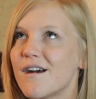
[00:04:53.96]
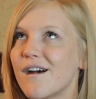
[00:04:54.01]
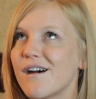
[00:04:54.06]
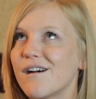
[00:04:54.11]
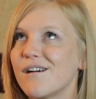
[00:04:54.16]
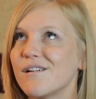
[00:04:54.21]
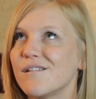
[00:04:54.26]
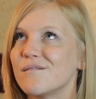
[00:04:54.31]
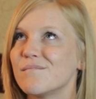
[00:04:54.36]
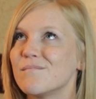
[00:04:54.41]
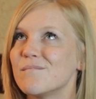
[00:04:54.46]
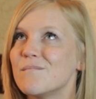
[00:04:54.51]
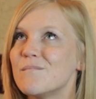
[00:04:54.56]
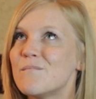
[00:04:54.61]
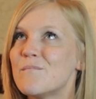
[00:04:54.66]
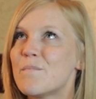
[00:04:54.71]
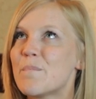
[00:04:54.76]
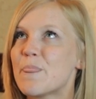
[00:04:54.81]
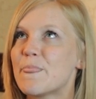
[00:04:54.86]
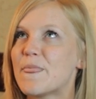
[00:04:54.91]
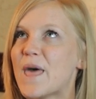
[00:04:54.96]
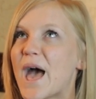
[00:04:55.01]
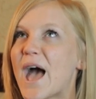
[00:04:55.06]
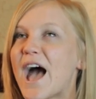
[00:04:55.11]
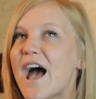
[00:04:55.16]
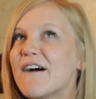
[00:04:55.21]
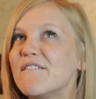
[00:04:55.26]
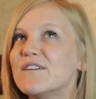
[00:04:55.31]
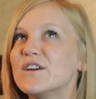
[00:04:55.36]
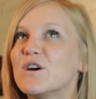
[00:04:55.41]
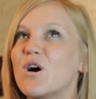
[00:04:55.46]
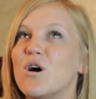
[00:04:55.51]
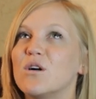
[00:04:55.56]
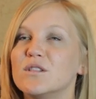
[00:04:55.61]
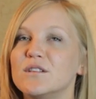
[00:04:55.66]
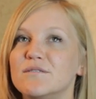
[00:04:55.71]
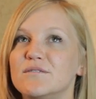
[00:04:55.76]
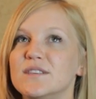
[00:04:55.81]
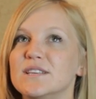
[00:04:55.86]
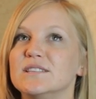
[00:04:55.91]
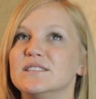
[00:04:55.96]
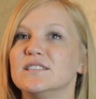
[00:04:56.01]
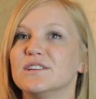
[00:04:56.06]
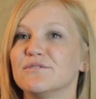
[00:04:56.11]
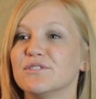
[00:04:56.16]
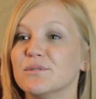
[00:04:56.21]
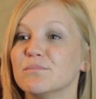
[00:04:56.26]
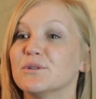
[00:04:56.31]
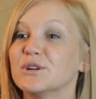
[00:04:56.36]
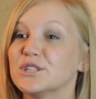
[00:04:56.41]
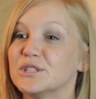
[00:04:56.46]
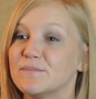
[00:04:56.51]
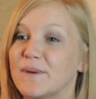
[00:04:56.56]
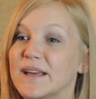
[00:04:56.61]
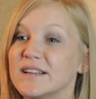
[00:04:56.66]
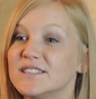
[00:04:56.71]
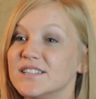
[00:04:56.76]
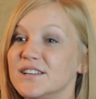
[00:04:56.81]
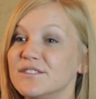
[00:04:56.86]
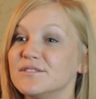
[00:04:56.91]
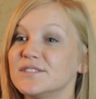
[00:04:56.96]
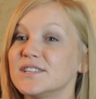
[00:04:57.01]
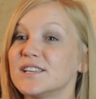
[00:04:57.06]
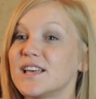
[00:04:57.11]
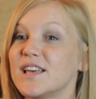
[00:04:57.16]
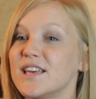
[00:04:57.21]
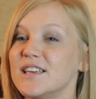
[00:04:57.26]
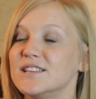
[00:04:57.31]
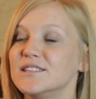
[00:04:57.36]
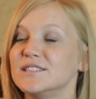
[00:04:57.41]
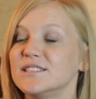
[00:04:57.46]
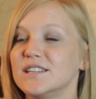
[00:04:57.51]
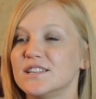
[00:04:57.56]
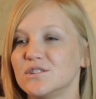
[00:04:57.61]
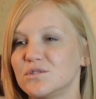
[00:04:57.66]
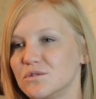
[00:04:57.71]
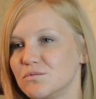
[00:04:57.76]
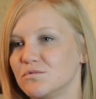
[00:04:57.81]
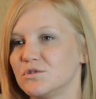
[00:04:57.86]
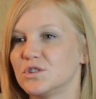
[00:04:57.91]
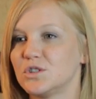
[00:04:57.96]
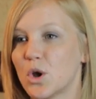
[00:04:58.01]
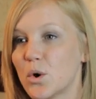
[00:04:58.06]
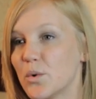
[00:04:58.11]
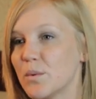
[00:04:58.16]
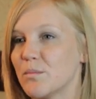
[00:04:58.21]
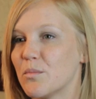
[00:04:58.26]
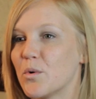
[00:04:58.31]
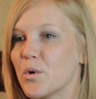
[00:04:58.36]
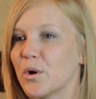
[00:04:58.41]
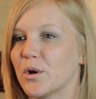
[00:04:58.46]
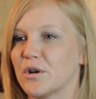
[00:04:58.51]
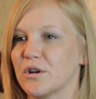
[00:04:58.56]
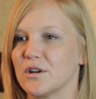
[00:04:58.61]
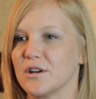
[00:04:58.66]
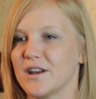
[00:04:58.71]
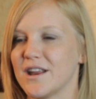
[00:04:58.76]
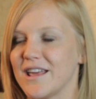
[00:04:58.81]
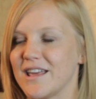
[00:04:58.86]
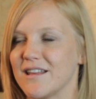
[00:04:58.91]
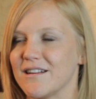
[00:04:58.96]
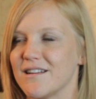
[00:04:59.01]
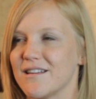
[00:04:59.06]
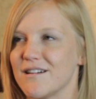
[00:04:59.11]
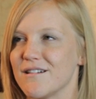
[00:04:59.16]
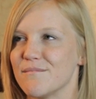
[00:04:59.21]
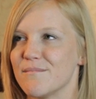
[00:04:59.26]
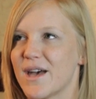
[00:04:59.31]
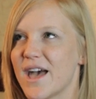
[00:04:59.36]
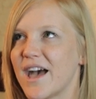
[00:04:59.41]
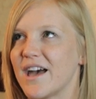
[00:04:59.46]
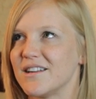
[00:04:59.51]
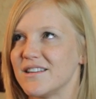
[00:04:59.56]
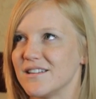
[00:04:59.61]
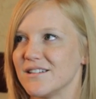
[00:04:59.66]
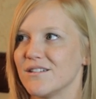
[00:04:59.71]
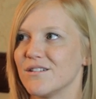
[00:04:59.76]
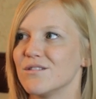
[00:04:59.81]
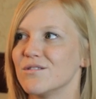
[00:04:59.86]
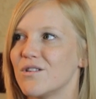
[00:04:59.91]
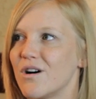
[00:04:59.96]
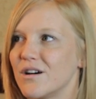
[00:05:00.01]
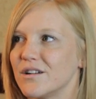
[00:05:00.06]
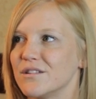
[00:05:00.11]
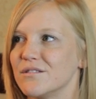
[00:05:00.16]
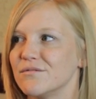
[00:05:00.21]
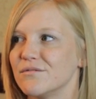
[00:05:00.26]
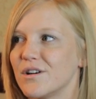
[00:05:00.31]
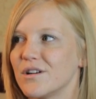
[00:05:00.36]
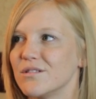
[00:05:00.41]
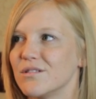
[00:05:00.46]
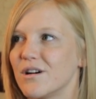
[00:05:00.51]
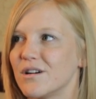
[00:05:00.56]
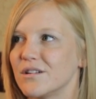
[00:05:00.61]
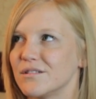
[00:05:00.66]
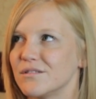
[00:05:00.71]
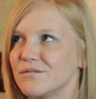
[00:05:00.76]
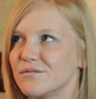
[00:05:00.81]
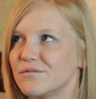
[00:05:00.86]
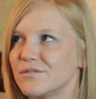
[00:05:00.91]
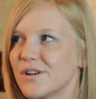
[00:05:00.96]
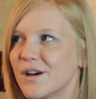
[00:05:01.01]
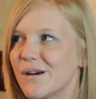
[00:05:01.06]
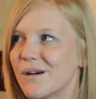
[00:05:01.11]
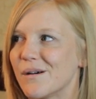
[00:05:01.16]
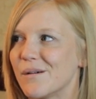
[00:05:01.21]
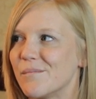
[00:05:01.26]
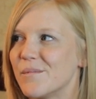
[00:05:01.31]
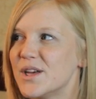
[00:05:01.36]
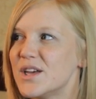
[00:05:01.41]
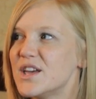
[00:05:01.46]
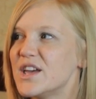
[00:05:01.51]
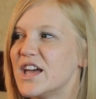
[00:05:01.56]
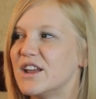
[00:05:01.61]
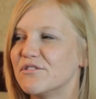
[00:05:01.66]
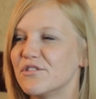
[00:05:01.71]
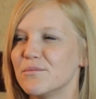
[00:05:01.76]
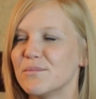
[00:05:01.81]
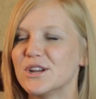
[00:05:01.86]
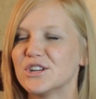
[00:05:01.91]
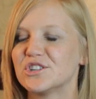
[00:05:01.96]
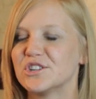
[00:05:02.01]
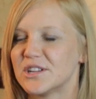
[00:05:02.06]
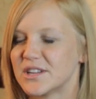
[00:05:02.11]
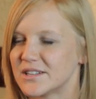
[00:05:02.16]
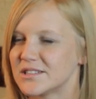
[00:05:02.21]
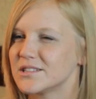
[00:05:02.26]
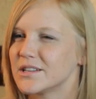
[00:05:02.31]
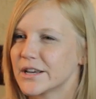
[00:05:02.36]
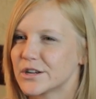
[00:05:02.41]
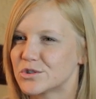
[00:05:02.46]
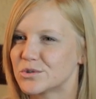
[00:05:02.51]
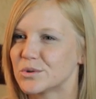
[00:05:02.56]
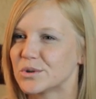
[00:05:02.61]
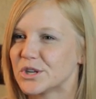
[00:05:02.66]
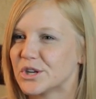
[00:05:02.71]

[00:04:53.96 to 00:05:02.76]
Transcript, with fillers: um, that having all of these different perspectives is, is so important, and um, adding a lot of, a lot of um, information and intellectual